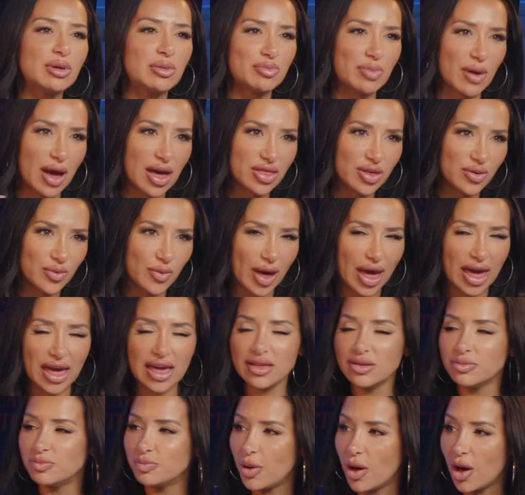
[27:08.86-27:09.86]
But by the
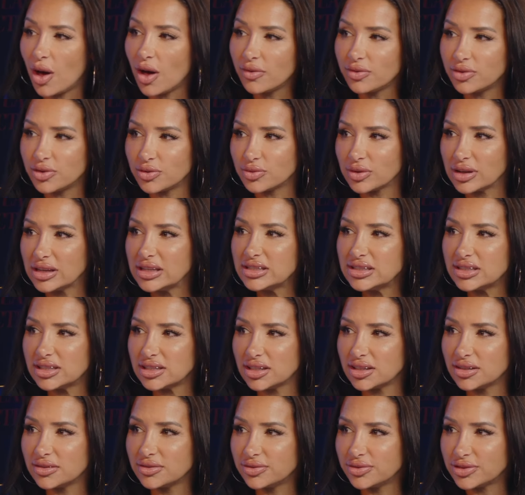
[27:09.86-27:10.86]
way, part of the
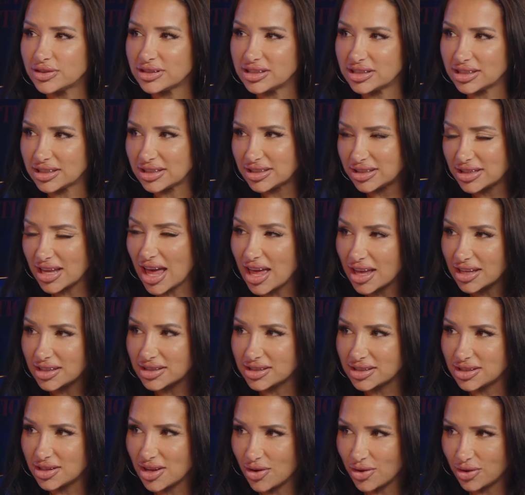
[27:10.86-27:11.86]
reason for
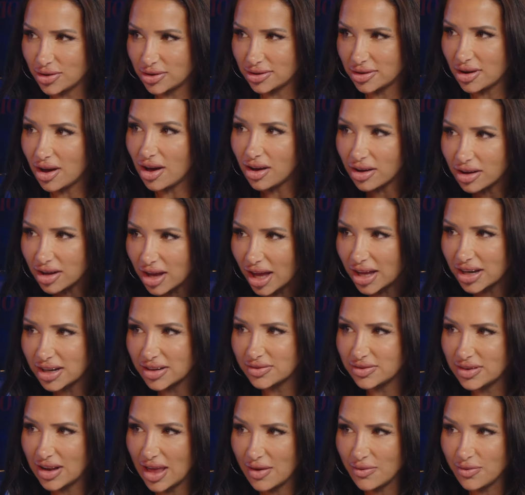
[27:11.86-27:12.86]
success on our kind
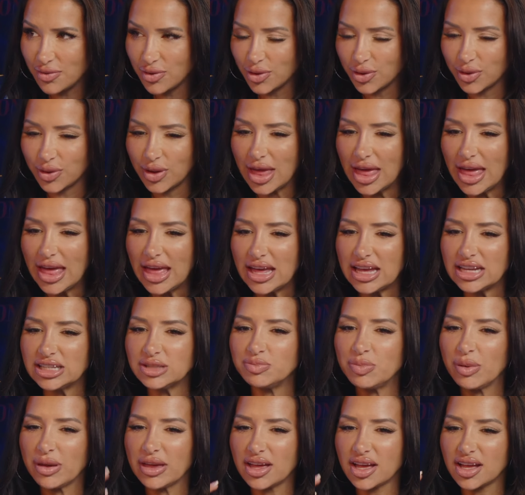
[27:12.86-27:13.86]
of level is
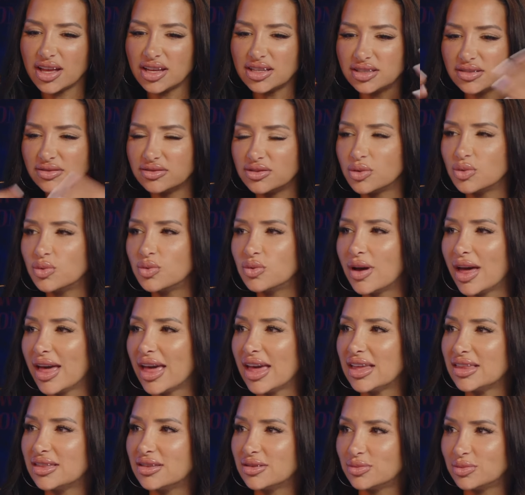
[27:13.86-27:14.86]
because of the
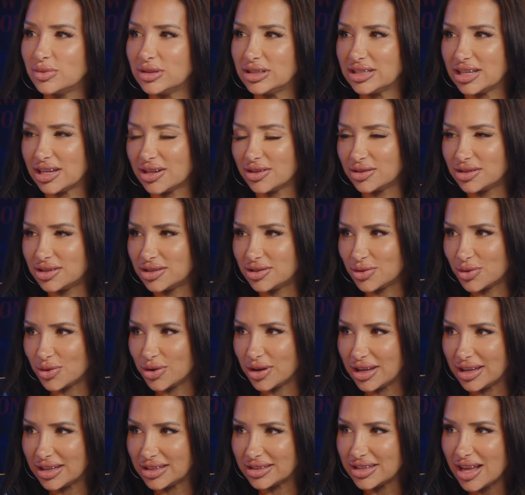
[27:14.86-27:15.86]
way that we tell
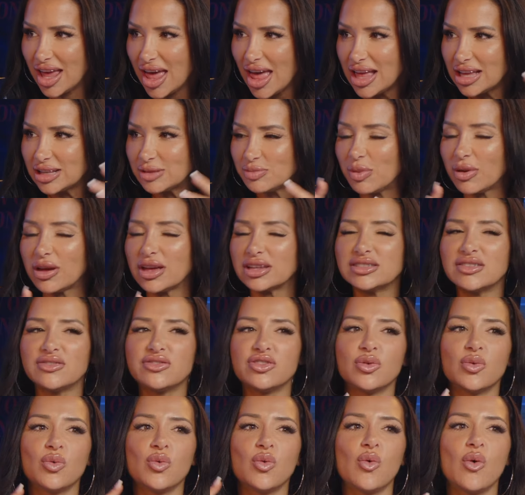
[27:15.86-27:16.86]
stories. It's because
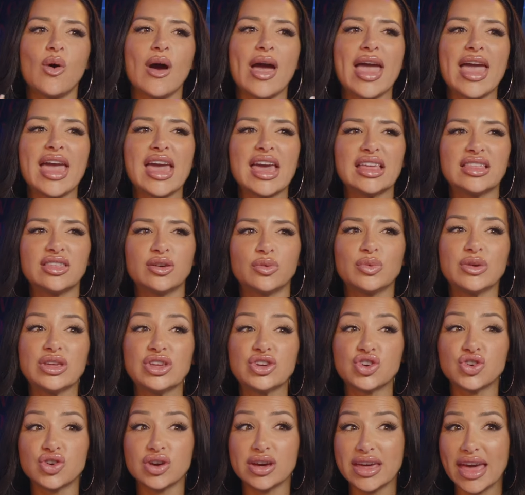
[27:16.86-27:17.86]
of the way that we
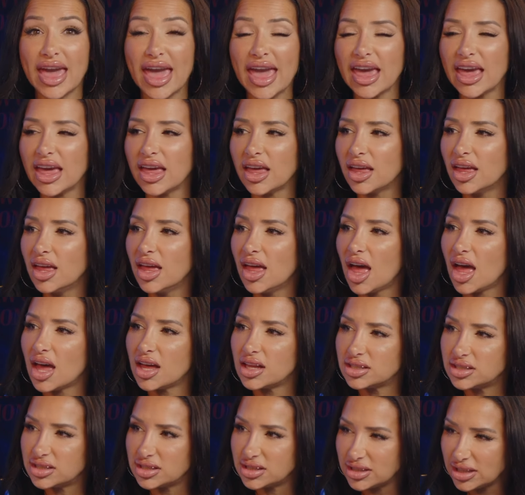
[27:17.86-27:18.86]
create
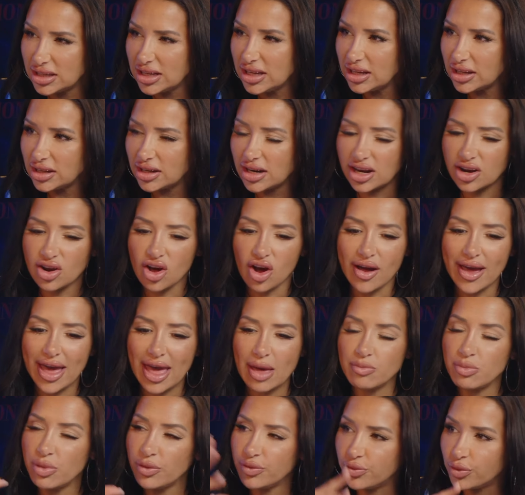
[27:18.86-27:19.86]
a scene in our
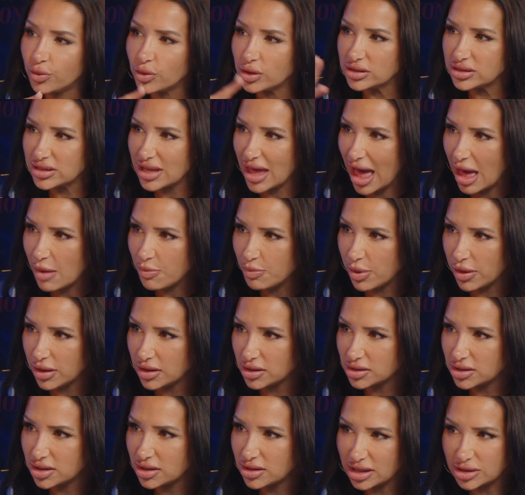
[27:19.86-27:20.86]
head before it's
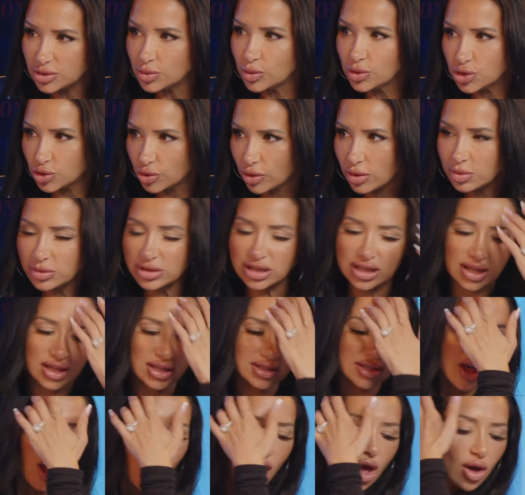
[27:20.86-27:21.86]
happened. That's mm. what hmm. scripting
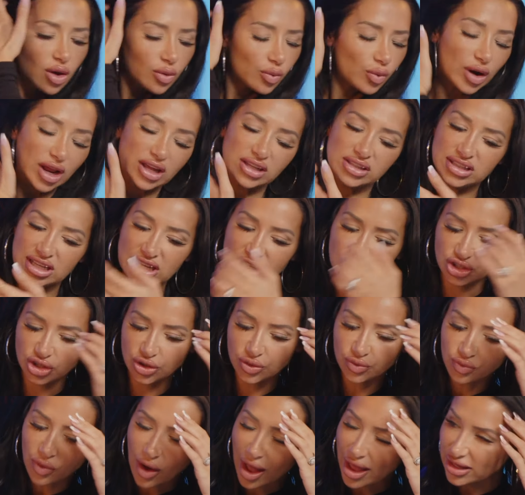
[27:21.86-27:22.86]
is. What I teach
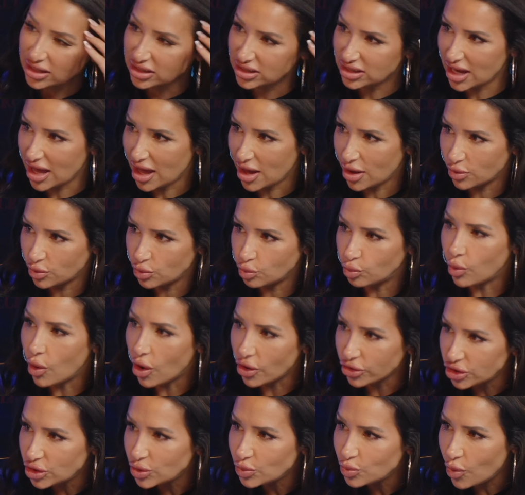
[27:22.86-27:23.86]
you, write down
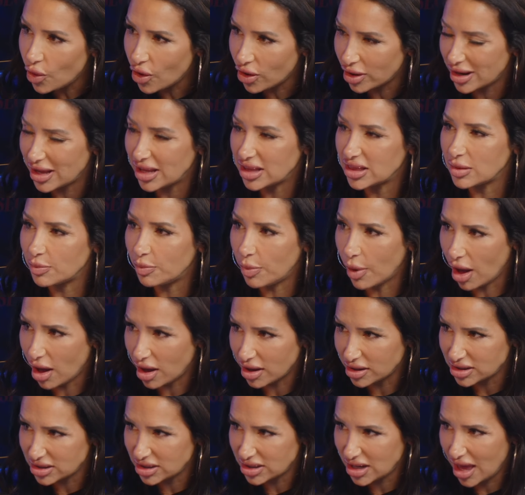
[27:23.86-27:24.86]
what you want in the
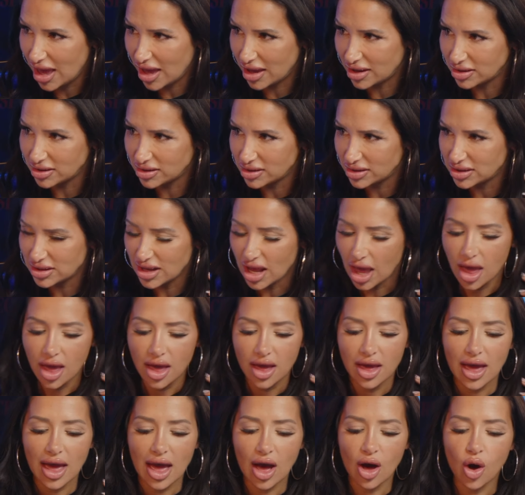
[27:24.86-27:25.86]
past tense
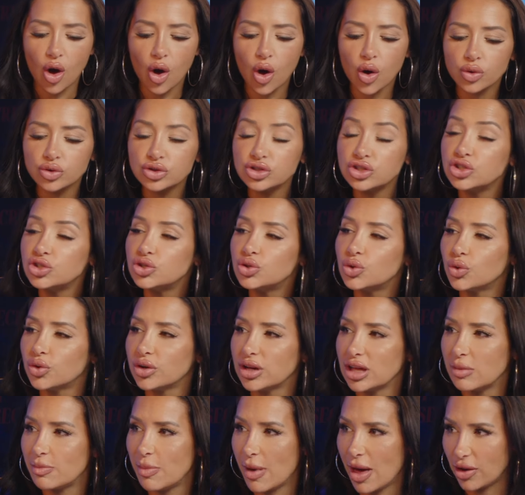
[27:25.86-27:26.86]
a whole
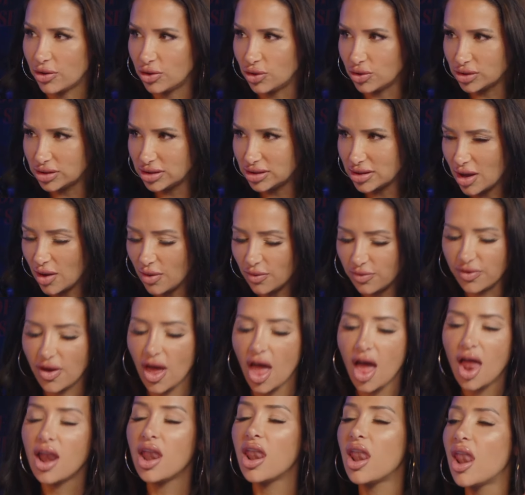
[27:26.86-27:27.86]
story about yourself
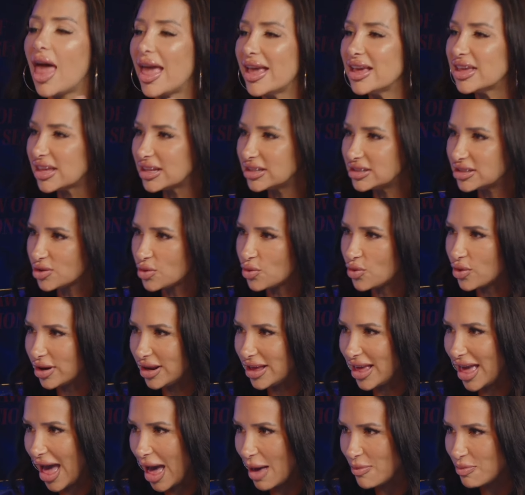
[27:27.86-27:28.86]
like it's
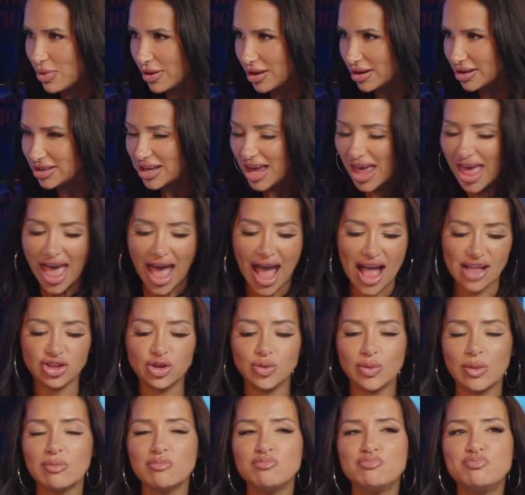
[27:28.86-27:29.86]
already happened and
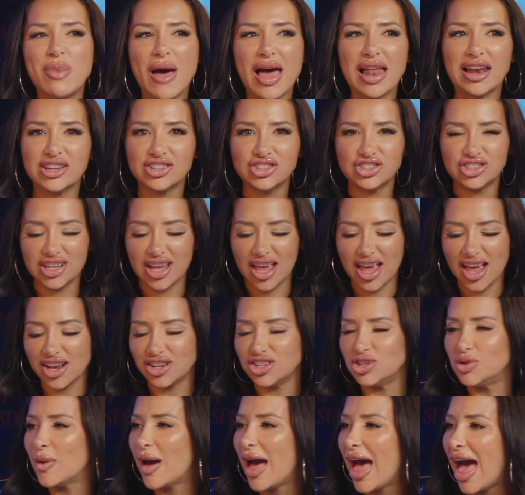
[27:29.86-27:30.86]
you embellish it
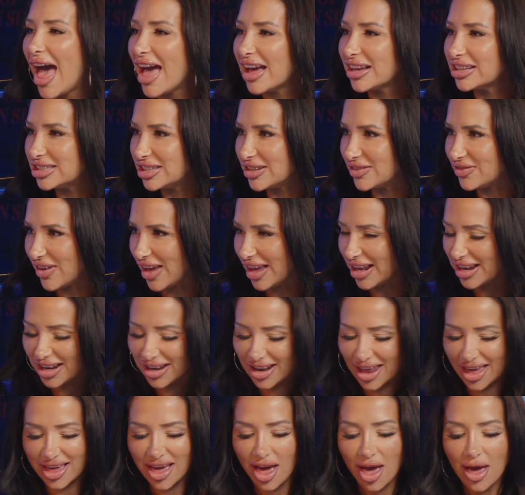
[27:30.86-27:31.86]
and you activate
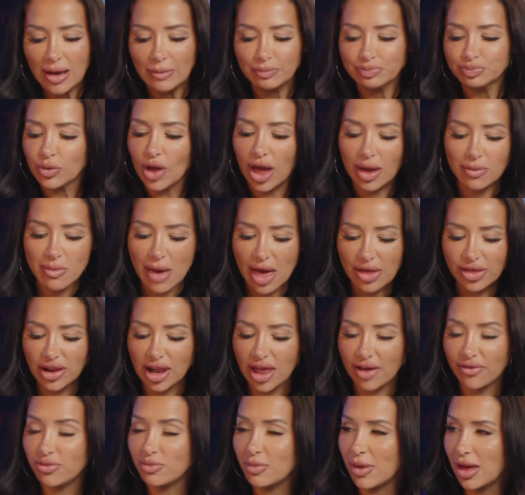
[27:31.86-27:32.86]
it like i met the
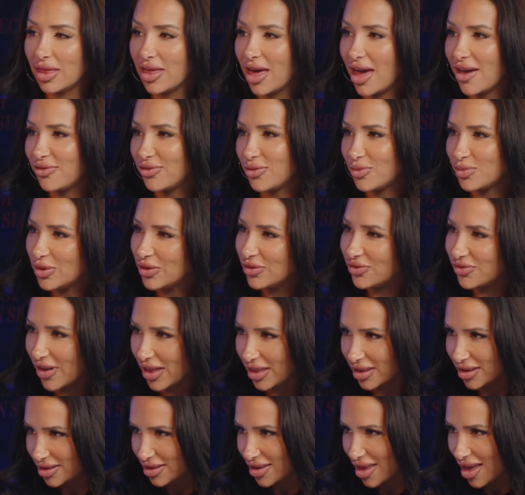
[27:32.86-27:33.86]
love of my life and we
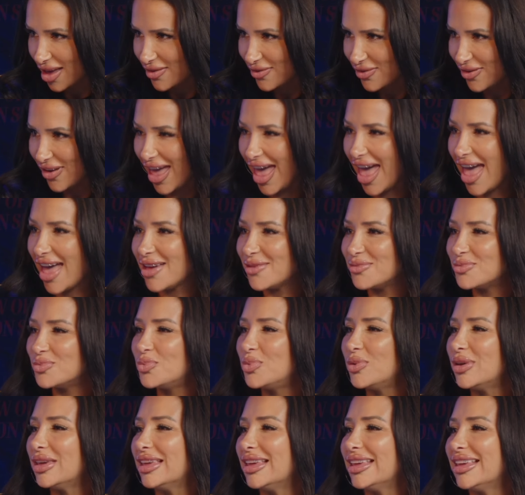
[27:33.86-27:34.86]
fell in love
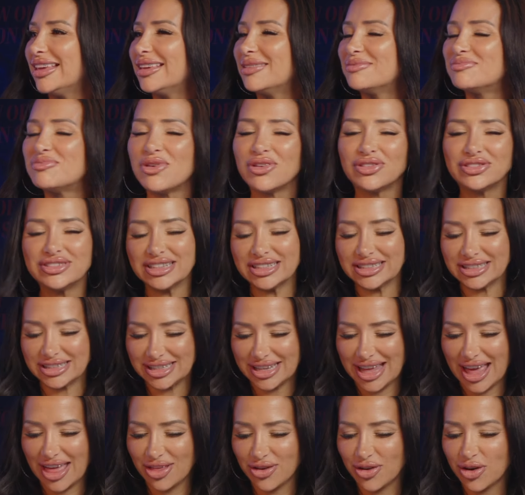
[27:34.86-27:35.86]
and we moved in
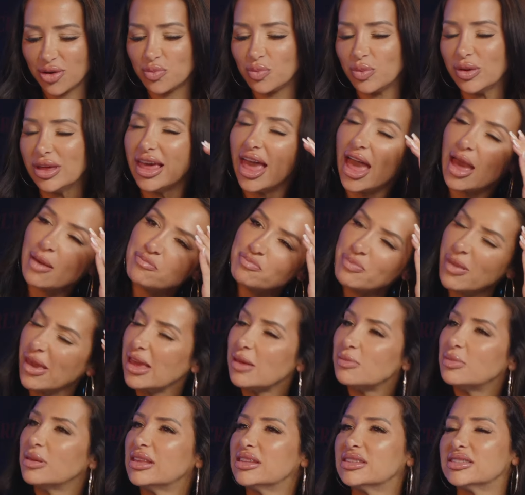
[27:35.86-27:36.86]
together and we had
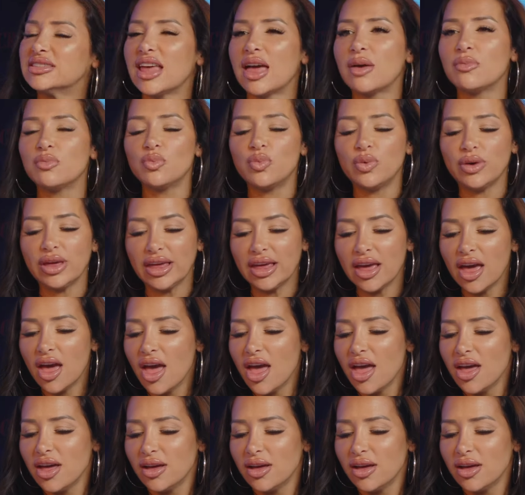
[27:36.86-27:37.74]
babies and we